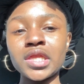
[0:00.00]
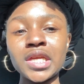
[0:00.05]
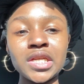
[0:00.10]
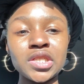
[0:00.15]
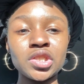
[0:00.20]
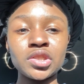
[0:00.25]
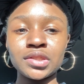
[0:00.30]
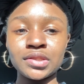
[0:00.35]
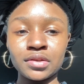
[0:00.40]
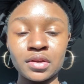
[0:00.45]

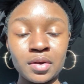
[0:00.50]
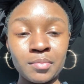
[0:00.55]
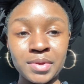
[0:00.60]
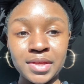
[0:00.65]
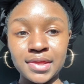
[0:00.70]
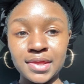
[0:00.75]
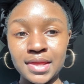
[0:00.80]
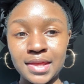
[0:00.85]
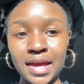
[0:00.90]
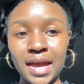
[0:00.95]
That's just gonna
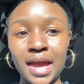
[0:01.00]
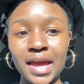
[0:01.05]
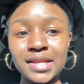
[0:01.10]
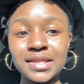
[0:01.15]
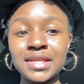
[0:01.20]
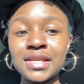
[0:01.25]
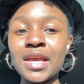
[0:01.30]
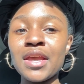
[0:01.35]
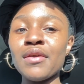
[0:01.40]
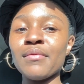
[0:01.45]
be
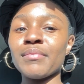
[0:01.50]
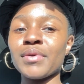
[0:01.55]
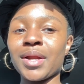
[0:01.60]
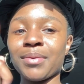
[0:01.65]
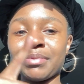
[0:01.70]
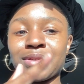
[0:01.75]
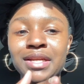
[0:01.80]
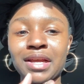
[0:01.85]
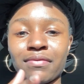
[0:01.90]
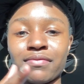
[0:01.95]
that. But
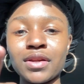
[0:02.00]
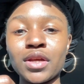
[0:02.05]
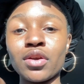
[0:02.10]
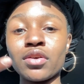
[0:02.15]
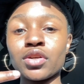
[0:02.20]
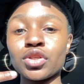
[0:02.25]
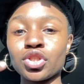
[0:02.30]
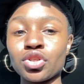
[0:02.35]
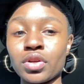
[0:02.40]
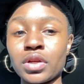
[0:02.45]
I'm definitely
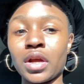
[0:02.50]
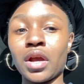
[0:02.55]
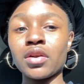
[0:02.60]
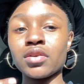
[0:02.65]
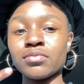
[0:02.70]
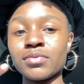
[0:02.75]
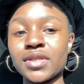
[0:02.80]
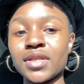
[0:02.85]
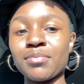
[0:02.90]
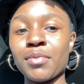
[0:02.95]
gonna show y'all
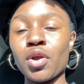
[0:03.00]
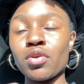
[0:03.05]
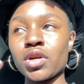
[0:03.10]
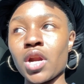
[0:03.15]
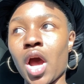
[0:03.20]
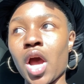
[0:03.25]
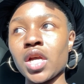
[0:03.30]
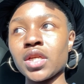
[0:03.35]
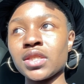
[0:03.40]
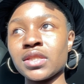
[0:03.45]
them smoked
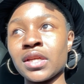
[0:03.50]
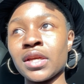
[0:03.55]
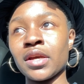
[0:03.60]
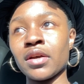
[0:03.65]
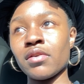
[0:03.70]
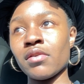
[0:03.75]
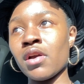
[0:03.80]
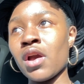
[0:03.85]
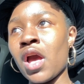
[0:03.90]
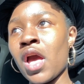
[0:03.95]

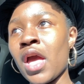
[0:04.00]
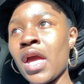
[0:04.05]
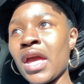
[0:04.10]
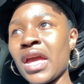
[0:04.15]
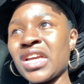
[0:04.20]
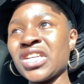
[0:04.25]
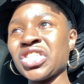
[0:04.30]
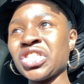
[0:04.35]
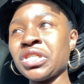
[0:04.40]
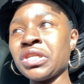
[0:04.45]
oxtail.
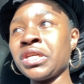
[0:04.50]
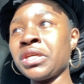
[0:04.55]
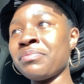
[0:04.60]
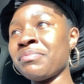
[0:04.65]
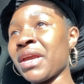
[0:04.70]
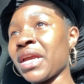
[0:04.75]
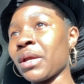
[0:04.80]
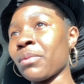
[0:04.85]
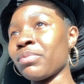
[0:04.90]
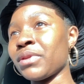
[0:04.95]
And she
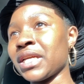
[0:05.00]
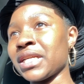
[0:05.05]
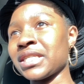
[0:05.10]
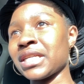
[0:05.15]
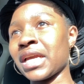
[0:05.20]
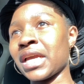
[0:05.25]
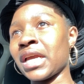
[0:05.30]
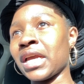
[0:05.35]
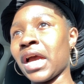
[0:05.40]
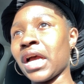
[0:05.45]
making
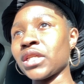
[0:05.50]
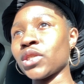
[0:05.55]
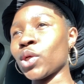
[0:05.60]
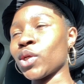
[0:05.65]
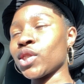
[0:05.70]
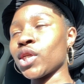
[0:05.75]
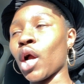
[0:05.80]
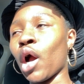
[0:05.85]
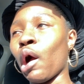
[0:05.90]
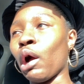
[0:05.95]
plantain. I
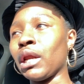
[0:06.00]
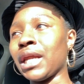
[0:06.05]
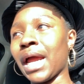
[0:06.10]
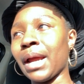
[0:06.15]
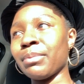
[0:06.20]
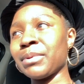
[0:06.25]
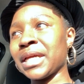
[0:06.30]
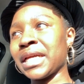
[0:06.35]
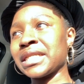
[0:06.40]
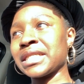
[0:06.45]
told y'all I don't
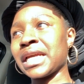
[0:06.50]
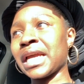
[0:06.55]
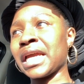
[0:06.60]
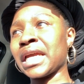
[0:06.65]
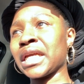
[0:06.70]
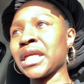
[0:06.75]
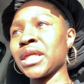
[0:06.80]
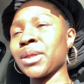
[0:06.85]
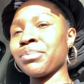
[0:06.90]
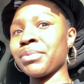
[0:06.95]
like
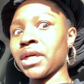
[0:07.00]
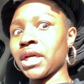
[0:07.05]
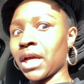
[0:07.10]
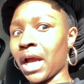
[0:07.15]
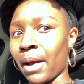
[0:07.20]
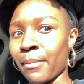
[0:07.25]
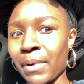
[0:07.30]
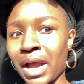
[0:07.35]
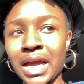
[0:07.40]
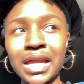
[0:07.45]
plantain, but
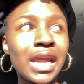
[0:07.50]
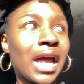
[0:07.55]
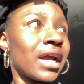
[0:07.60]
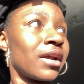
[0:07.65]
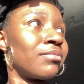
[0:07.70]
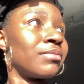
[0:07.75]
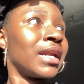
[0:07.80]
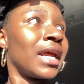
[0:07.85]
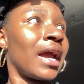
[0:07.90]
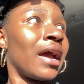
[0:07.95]
I might like
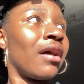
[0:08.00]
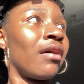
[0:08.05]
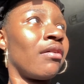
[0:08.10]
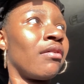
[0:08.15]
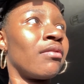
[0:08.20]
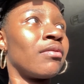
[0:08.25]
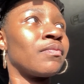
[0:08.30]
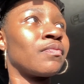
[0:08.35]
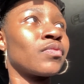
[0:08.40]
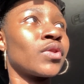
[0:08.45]
them
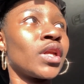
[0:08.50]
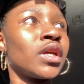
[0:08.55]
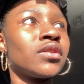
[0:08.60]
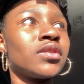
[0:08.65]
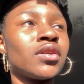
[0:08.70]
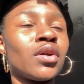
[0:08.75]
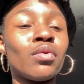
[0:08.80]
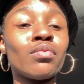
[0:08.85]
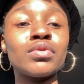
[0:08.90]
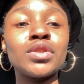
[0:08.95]
now.
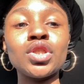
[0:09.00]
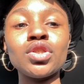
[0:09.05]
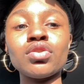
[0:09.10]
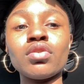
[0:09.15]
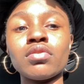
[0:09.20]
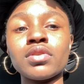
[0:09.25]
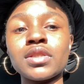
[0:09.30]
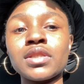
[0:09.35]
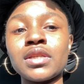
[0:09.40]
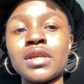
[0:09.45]
So we just
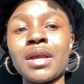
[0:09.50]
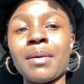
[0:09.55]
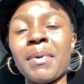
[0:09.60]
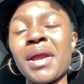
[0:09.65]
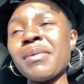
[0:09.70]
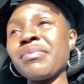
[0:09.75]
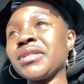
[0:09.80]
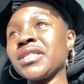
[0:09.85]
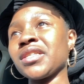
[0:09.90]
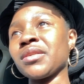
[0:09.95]
gonna see. I
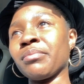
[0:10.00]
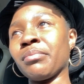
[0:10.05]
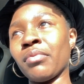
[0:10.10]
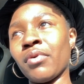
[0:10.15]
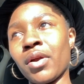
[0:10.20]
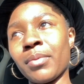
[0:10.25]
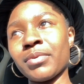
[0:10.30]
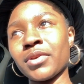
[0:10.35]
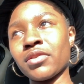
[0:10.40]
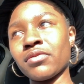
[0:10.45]
might put some
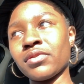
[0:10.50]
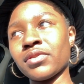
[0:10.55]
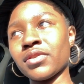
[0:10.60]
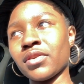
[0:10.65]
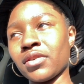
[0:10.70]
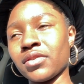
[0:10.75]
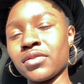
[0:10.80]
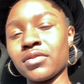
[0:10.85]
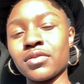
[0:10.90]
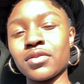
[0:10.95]
barbecue
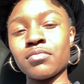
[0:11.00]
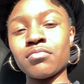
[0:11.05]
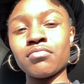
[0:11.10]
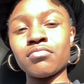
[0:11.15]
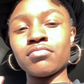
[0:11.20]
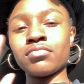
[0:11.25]
sauce on them.